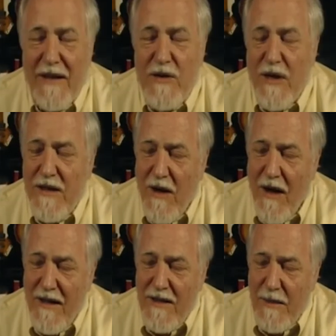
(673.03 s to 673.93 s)
That's
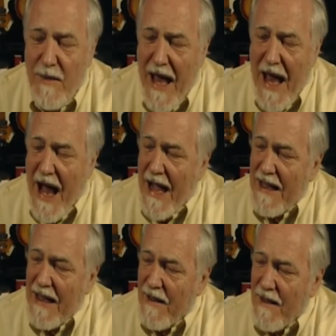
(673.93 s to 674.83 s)
awesome.
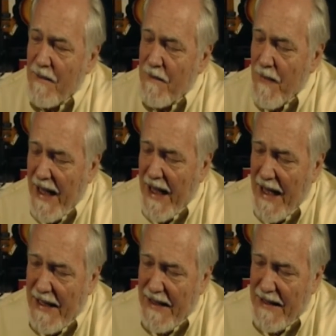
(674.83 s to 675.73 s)
I
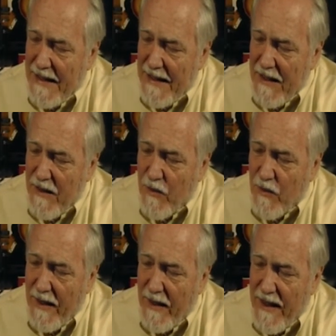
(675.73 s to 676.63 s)
uh,
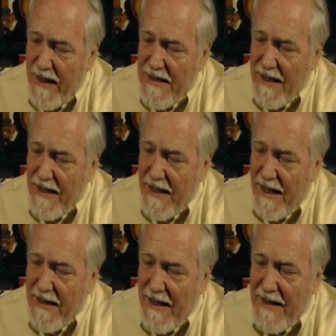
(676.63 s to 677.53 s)
One of the things that
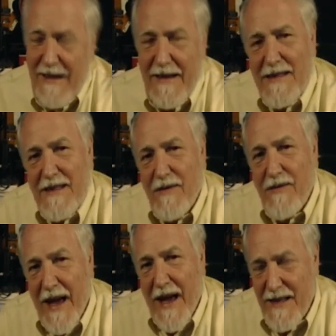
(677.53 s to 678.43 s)
I think that is
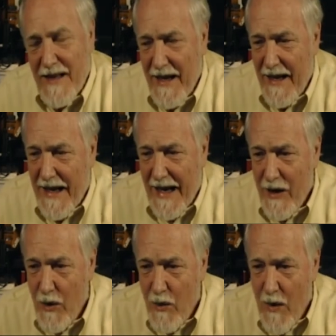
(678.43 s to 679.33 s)
fascinating, and I
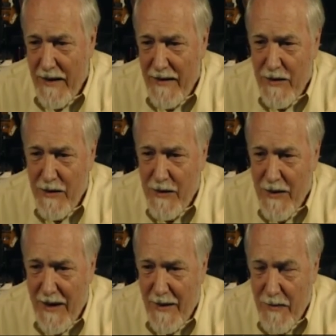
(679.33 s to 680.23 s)
don't want
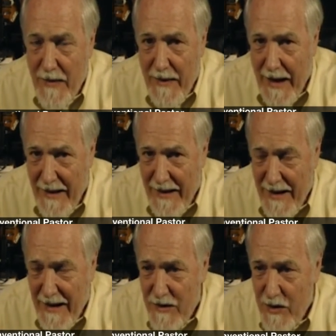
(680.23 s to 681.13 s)
to
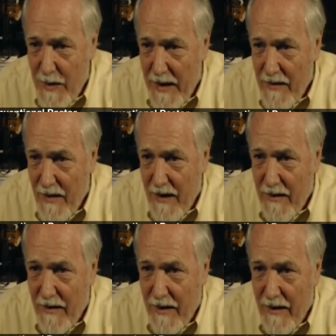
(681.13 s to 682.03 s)
alienate too many of
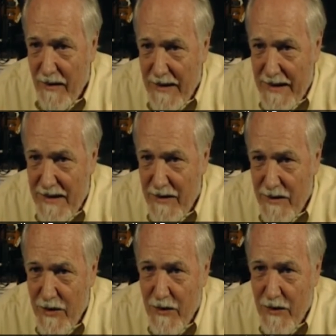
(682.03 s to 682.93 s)
our
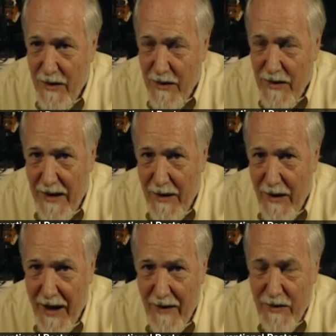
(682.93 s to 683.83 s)
listeners who
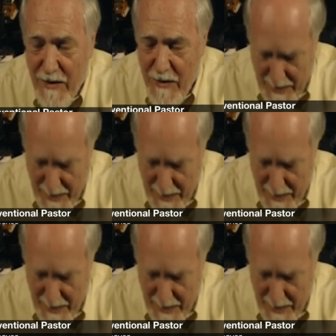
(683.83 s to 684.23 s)
think you have to